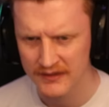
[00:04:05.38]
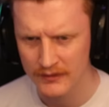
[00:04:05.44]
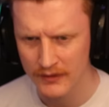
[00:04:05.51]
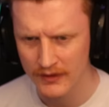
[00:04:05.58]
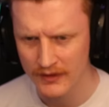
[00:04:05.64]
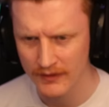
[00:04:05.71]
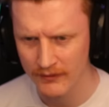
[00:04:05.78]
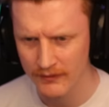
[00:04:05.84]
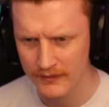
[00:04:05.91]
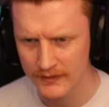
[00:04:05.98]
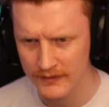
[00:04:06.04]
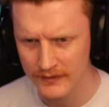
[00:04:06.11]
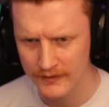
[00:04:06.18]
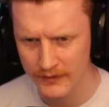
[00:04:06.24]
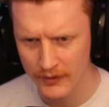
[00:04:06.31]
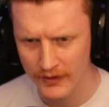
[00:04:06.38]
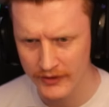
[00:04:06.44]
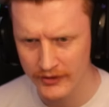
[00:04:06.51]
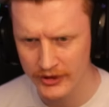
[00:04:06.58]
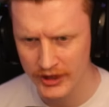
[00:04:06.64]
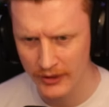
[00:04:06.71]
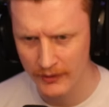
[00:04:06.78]
What the... Why are
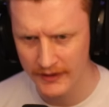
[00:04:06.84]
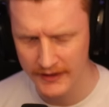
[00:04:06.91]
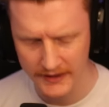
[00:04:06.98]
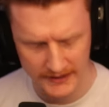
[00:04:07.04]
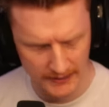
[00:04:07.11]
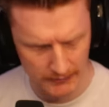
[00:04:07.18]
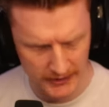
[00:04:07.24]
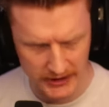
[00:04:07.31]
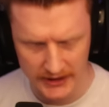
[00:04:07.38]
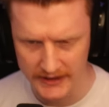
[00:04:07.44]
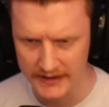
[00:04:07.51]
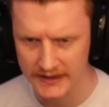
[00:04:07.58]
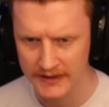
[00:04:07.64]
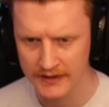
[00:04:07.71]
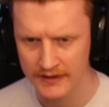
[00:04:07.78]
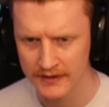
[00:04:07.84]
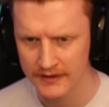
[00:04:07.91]
you showing these images?